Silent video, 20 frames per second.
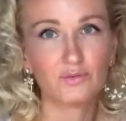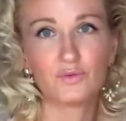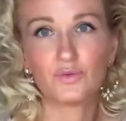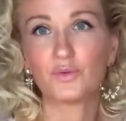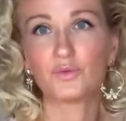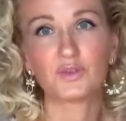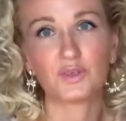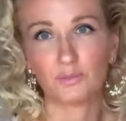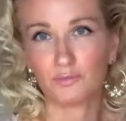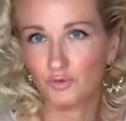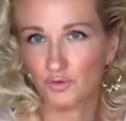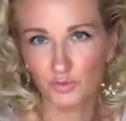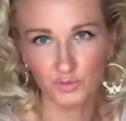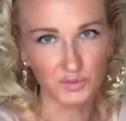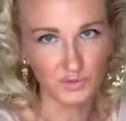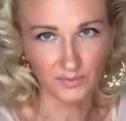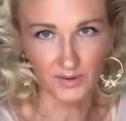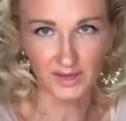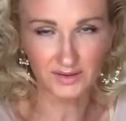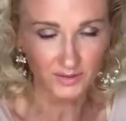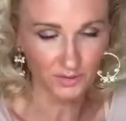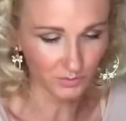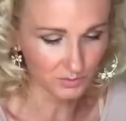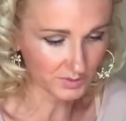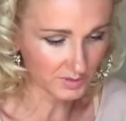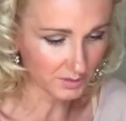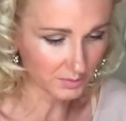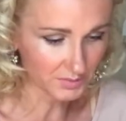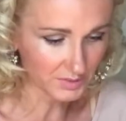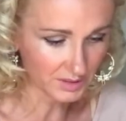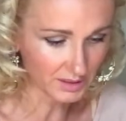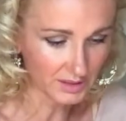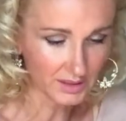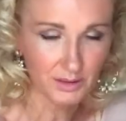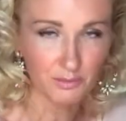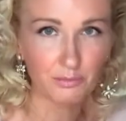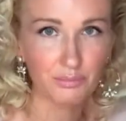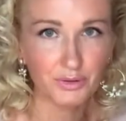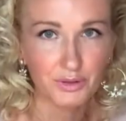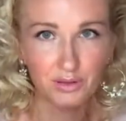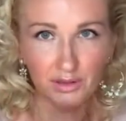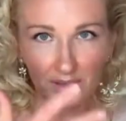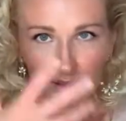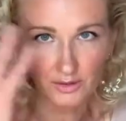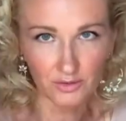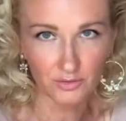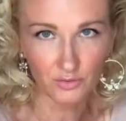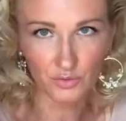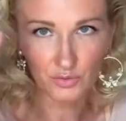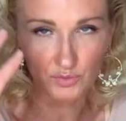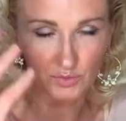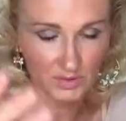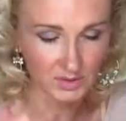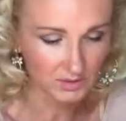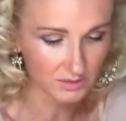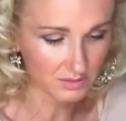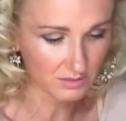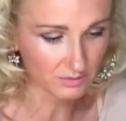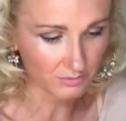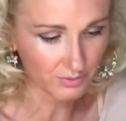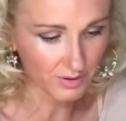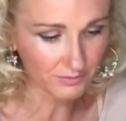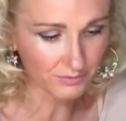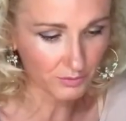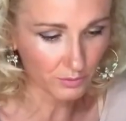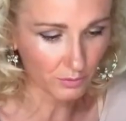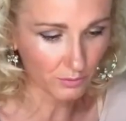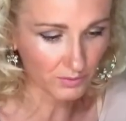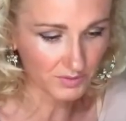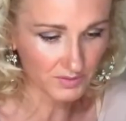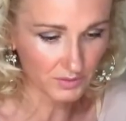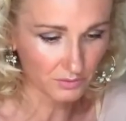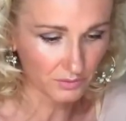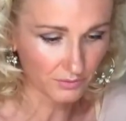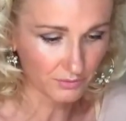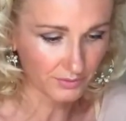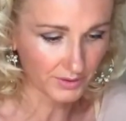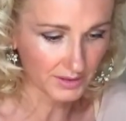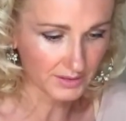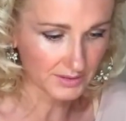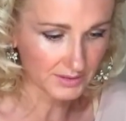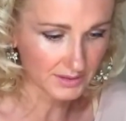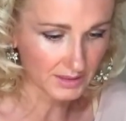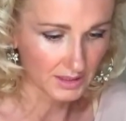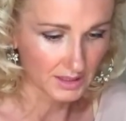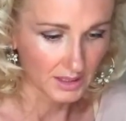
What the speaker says: do some juice fest or something and put like juice leftovers on your face.